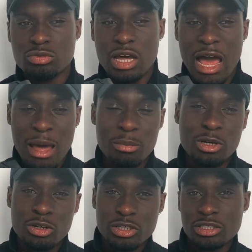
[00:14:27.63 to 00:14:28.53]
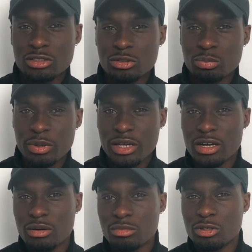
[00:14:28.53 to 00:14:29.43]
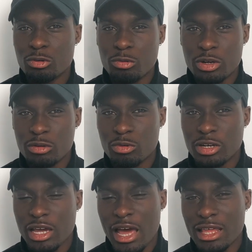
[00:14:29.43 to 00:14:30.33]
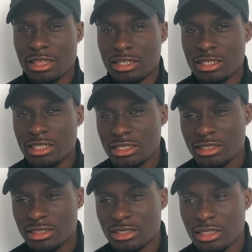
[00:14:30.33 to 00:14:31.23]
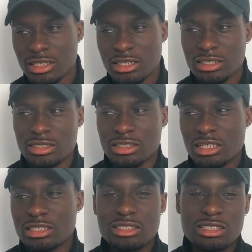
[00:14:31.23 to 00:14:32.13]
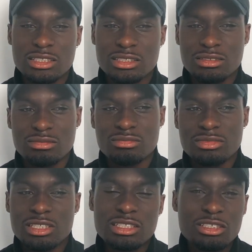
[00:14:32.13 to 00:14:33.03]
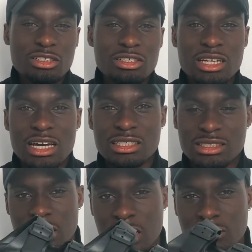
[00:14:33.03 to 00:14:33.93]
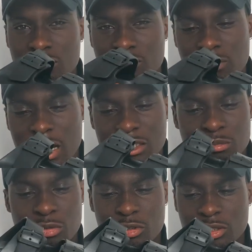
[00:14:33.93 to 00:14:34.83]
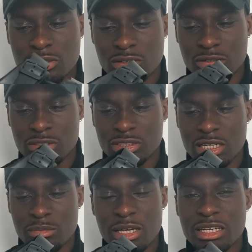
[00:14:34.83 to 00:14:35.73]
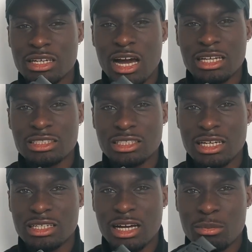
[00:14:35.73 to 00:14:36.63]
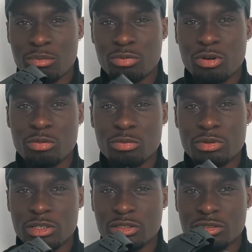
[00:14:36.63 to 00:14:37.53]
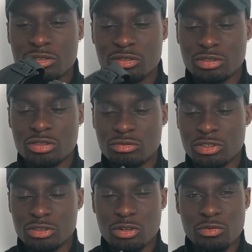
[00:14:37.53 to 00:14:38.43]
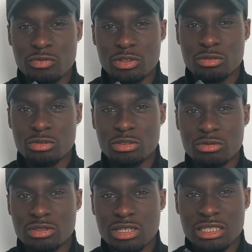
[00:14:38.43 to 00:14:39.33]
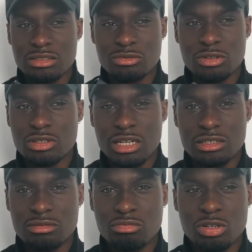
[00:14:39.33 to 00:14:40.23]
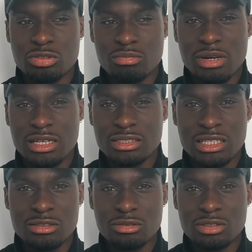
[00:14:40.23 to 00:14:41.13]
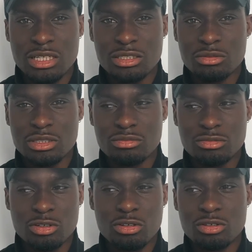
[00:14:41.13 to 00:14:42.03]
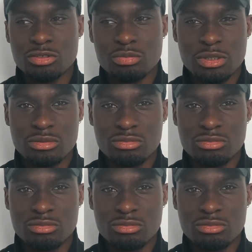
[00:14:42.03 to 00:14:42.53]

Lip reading: I'm looking to pick up the green one at the least, because I just think they just look nice, and black's boring a lot of the time. And in hindsight, I probably should have just gone for the green one, as I've got like loads of black sandals anyway. Not loads, but